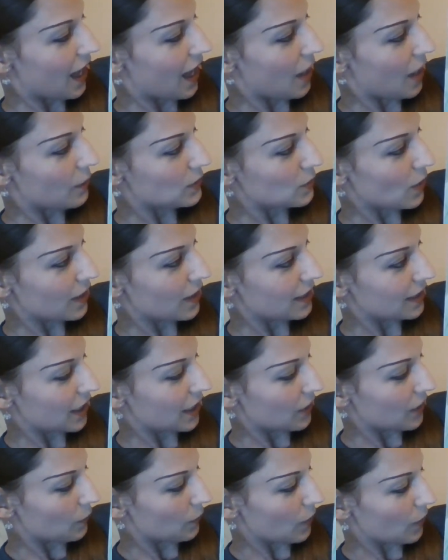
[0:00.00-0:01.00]
I was walking
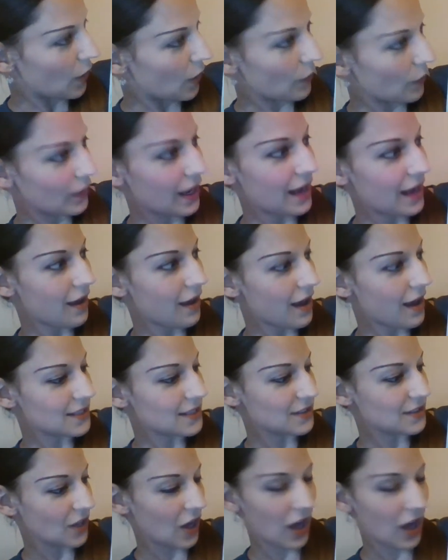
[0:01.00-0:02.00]
down the road and I
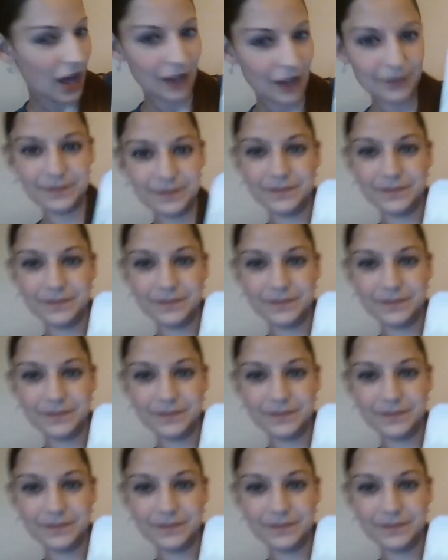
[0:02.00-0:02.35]
saw